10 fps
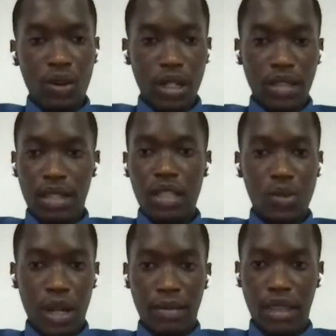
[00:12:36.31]
what,
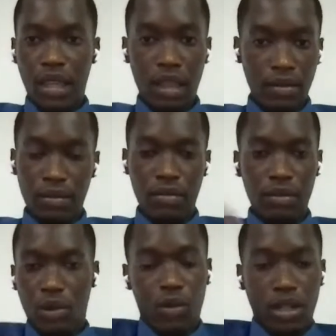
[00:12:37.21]
this is what I'm thinking.
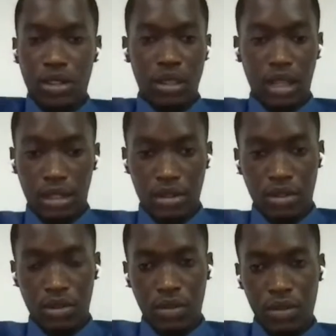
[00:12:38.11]
What do you think
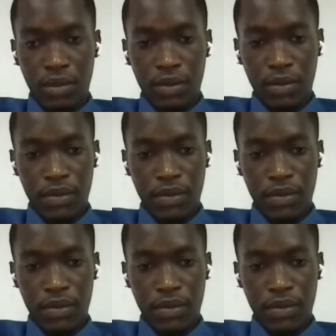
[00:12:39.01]
I should do?